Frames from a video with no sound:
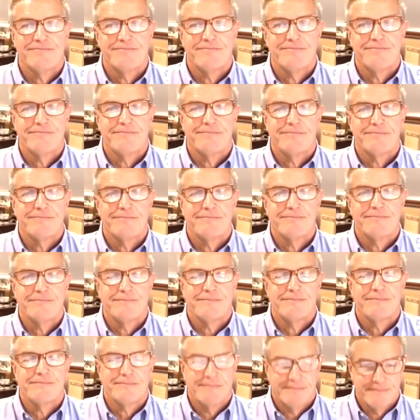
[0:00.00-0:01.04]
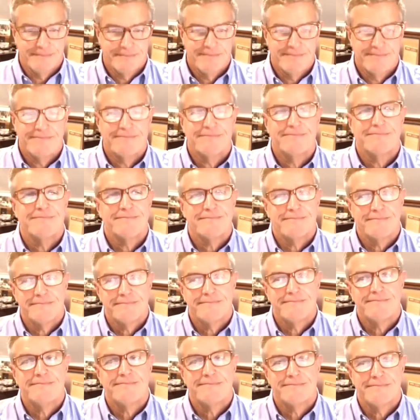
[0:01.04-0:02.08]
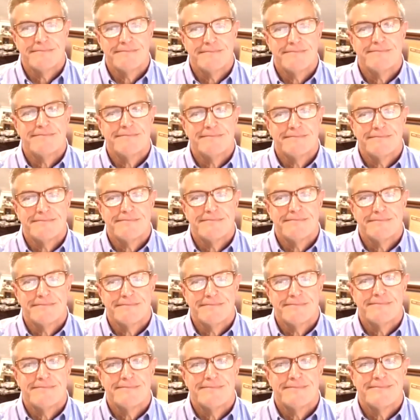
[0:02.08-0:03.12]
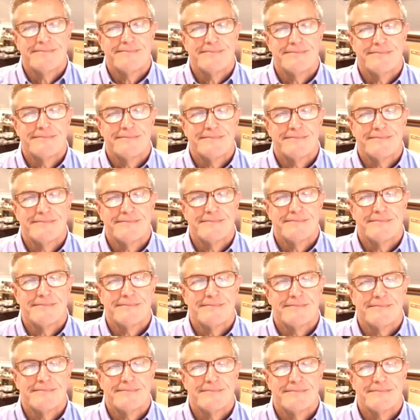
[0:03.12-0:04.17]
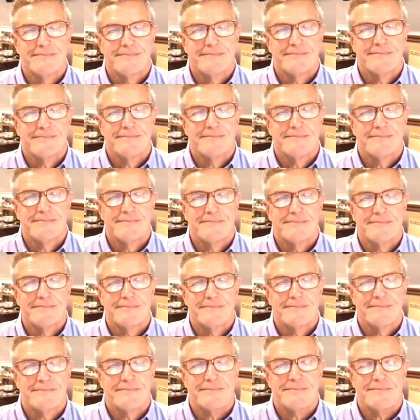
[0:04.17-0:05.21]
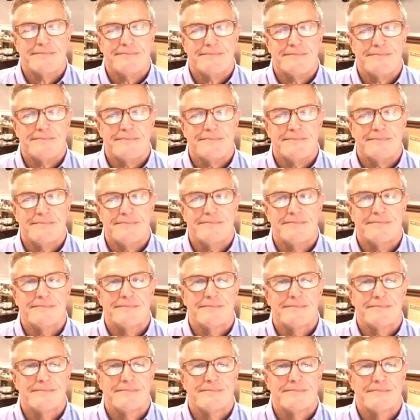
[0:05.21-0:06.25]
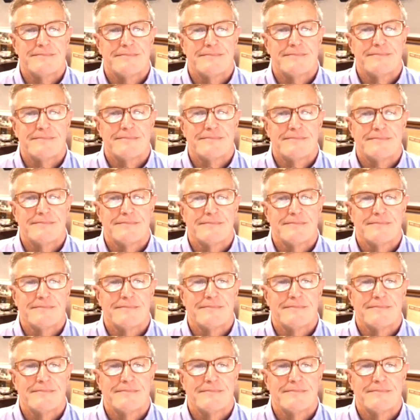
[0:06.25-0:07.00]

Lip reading: (not speaking)